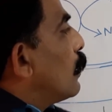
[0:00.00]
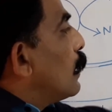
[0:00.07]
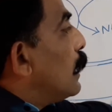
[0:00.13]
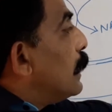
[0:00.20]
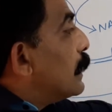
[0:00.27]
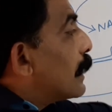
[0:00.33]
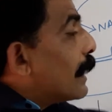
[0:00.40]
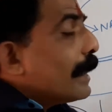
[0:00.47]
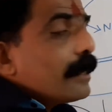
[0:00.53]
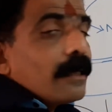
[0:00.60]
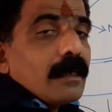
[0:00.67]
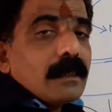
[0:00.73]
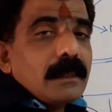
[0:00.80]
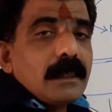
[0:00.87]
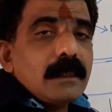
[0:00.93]
In a
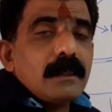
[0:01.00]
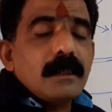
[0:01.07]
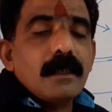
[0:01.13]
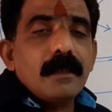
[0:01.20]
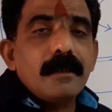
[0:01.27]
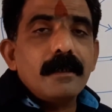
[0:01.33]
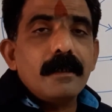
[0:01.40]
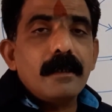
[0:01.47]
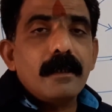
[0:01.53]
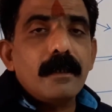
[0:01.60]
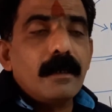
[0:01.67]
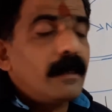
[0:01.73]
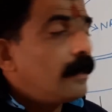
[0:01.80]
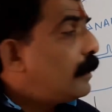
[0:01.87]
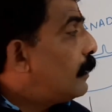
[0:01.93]
glycolysis,
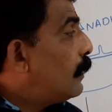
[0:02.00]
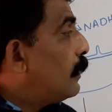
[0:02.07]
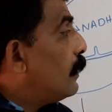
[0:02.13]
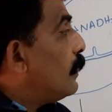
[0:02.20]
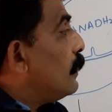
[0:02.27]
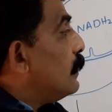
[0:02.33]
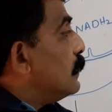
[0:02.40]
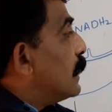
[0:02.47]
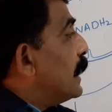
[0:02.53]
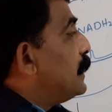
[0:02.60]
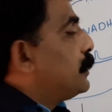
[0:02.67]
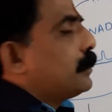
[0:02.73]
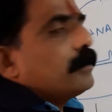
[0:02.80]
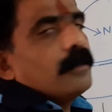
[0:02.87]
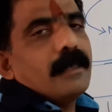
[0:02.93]

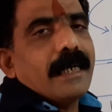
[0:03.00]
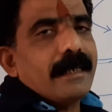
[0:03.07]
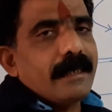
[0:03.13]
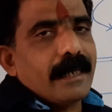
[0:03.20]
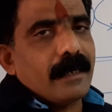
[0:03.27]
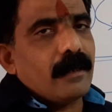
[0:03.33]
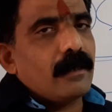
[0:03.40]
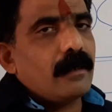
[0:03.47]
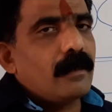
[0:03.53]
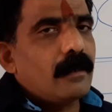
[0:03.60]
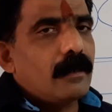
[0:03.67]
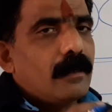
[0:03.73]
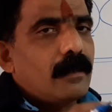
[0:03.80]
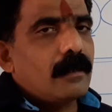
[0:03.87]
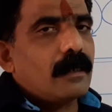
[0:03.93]
8 net gain,
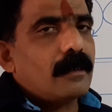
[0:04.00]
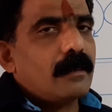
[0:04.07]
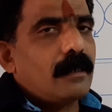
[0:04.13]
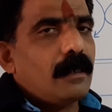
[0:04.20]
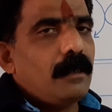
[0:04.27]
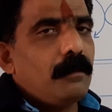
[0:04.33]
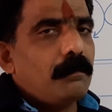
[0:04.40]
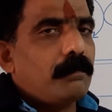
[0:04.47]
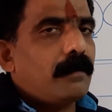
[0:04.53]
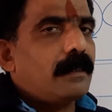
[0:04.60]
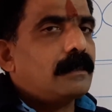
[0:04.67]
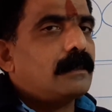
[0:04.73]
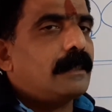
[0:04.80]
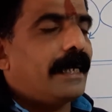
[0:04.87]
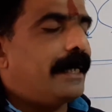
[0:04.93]
30
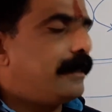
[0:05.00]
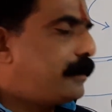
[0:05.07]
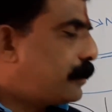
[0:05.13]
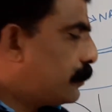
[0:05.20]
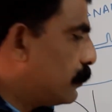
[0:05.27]
plus 8,